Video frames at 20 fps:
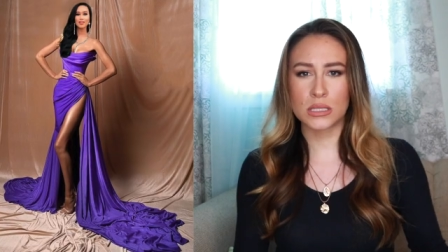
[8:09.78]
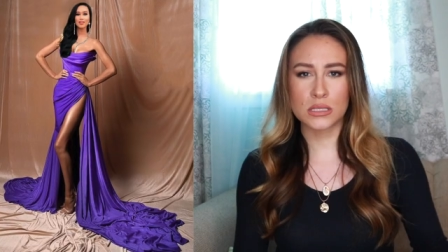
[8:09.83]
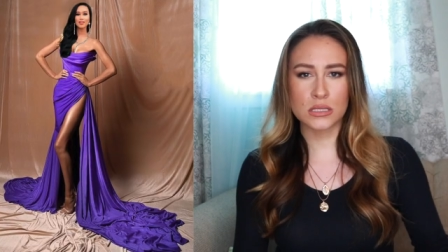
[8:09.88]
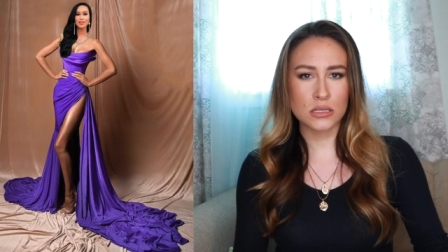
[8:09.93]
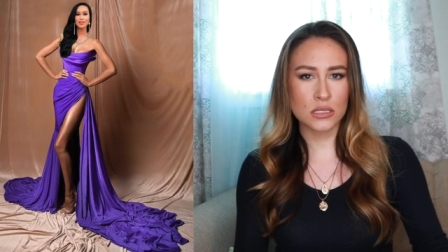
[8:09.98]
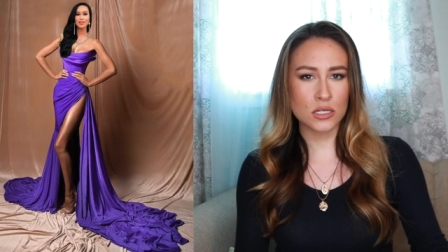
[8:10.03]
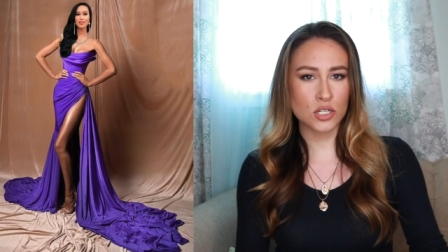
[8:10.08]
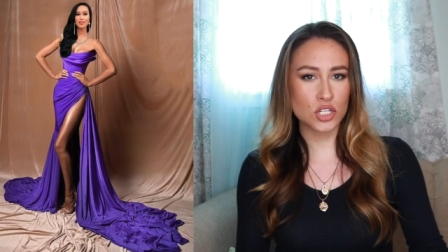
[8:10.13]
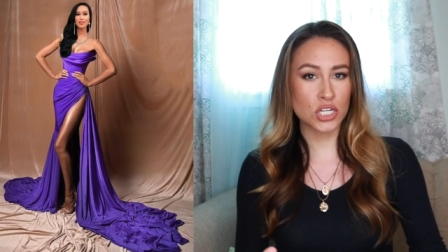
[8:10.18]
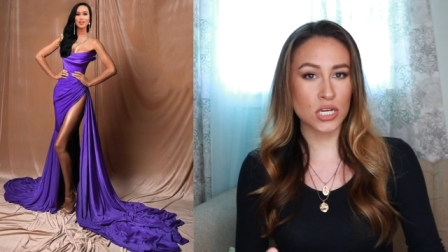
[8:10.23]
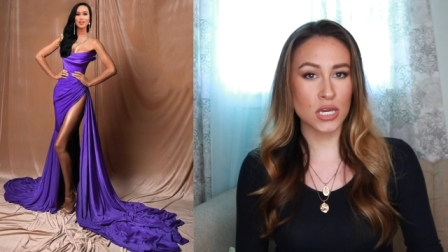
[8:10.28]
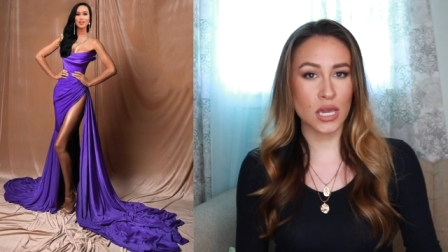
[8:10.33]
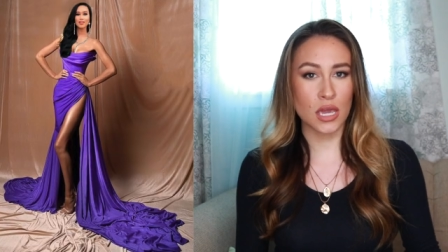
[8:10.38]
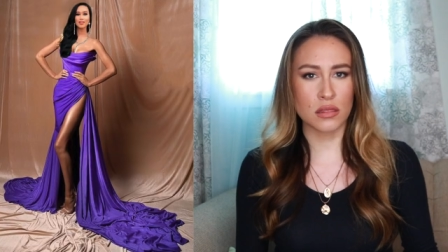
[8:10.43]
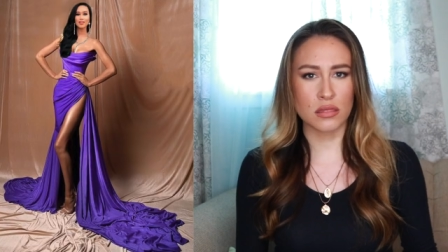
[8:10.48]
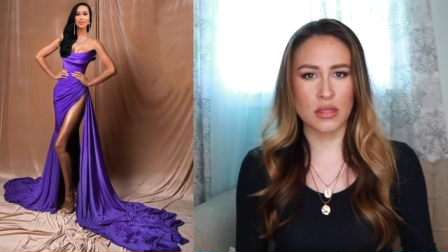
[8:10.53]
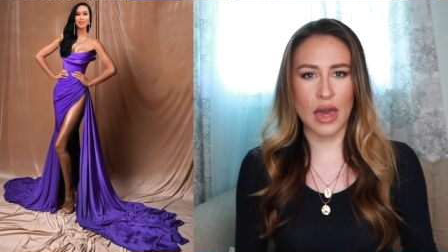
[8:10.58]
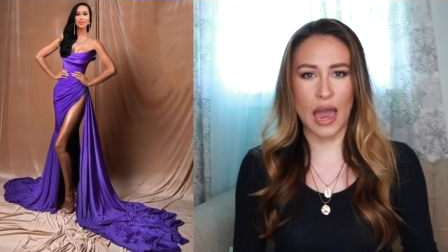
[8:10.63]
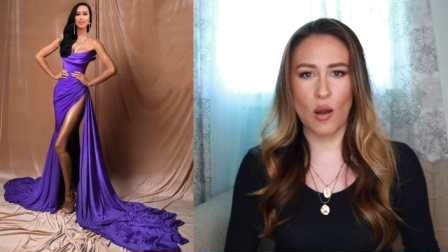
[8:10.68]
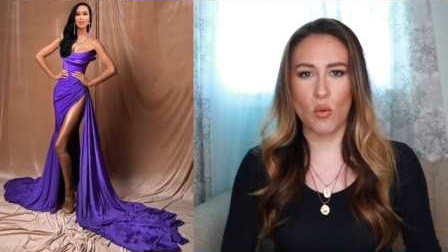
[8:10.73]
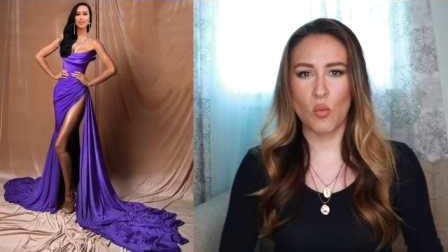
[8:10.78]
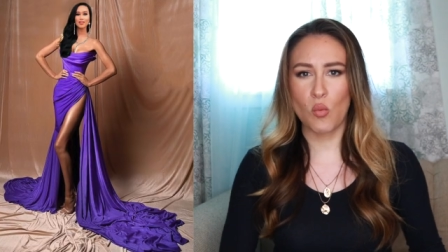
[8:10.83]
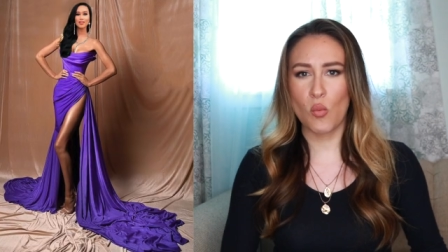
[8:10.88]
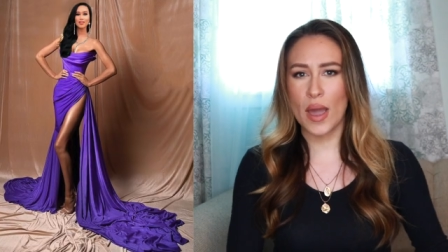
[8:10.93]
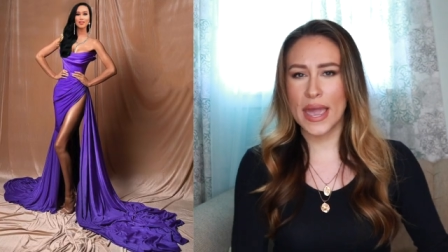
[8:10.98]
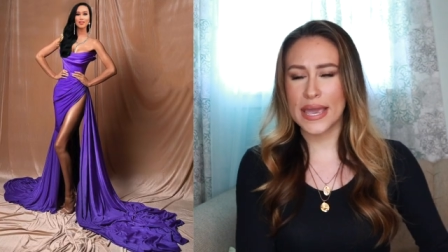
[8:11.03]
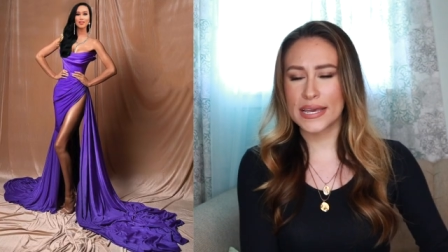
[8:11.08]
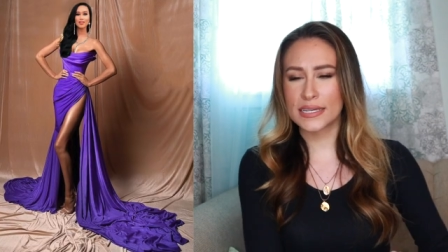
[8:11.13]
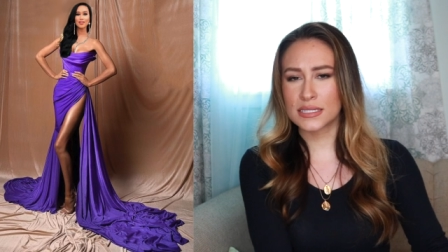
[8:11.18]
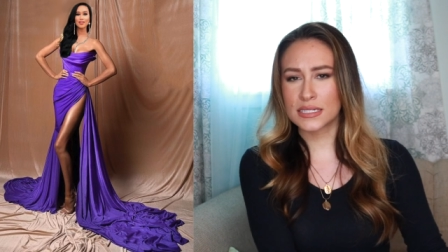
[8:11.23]
cinching in that
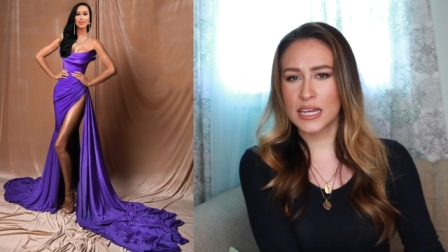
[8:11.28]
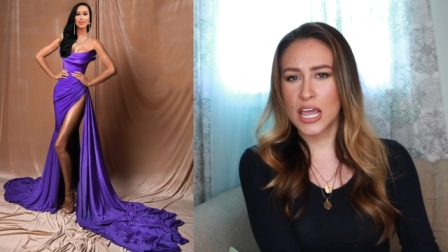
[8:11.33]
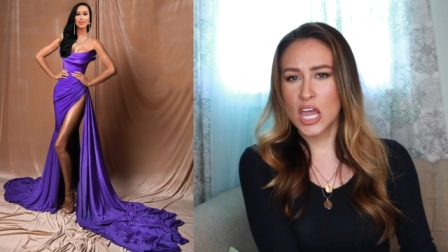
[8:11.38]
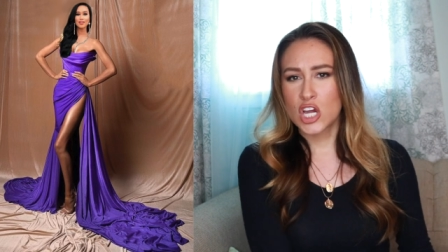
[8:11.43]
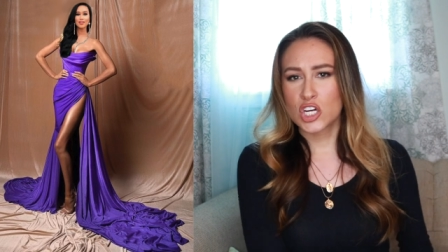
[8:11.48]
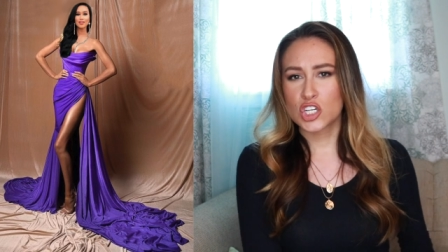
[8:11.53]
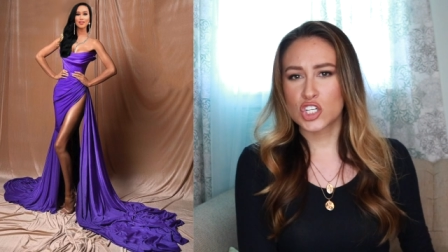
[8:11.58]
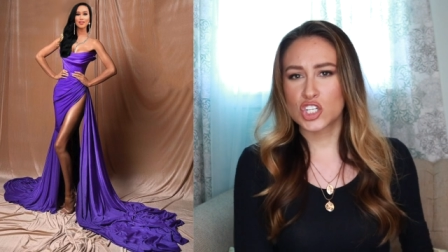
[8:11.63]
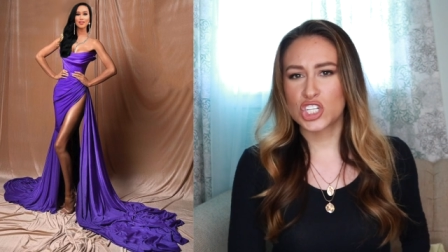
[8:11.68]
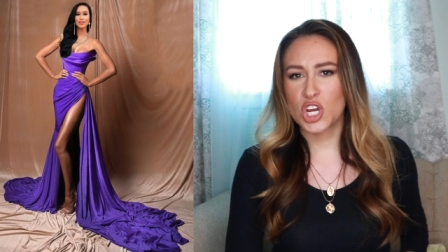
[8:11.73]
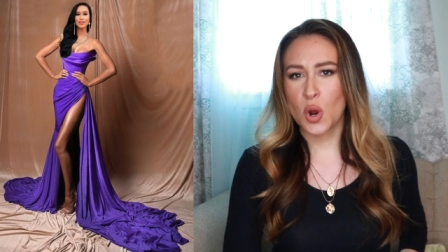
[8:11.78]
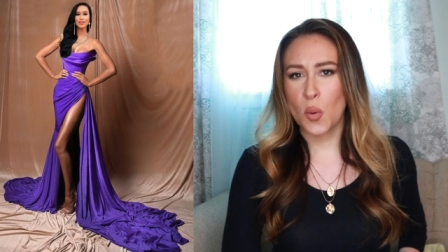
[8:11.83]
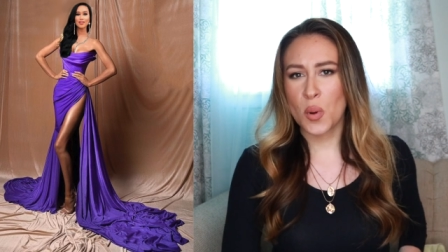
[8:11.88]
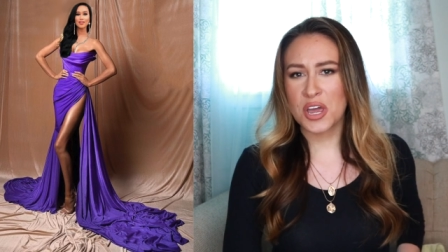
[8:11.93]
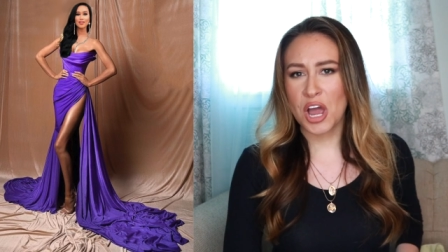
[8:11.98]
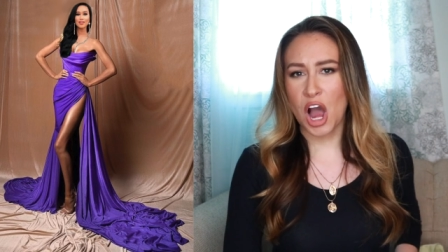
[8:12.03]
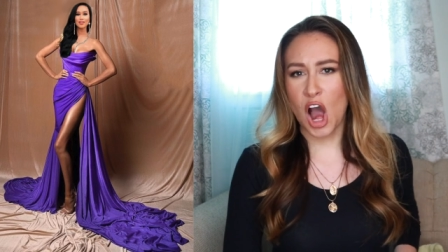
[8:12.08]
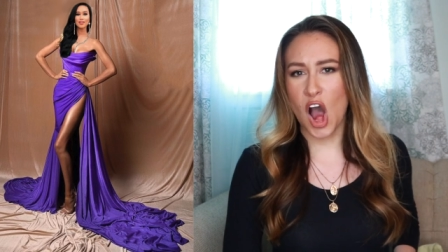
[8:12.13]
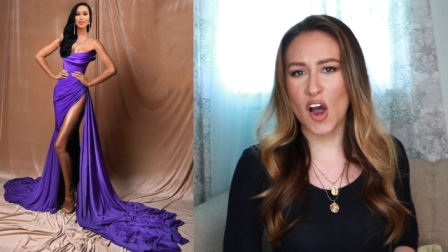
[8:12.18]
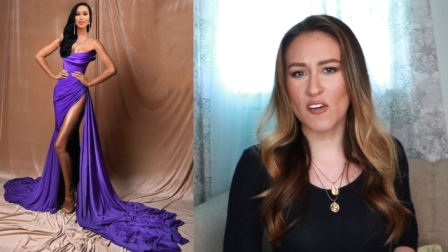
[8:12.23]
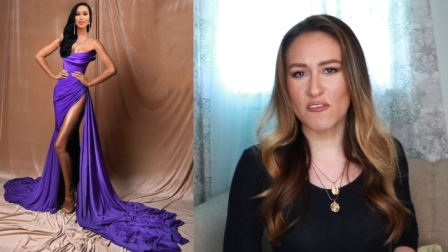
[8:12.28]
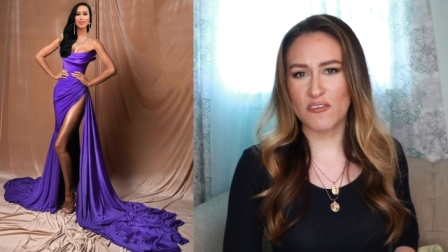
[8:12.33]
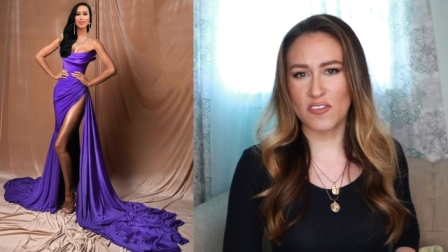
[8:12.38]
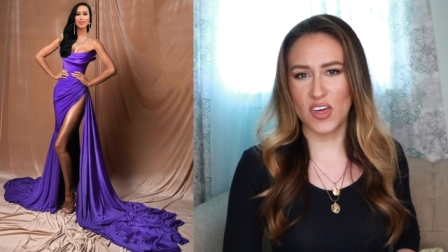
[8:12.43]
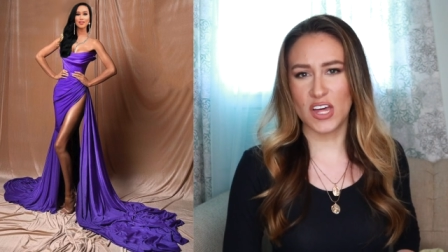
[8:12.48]
waist, showing off